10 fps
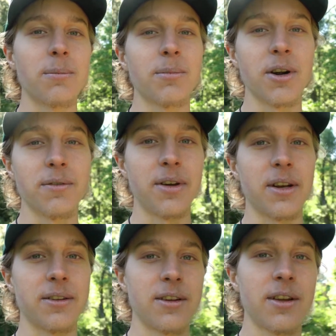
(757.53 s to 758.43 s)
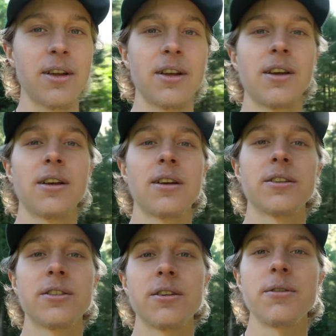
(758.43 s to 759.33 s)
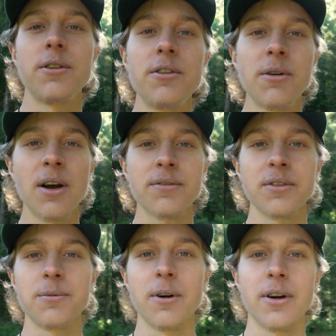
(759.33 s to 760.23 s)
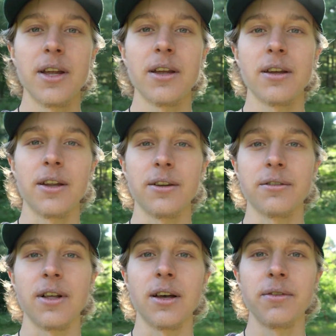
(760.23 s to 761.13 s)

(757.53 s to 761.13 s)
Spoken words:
perfect. So you don't have to worry in your life.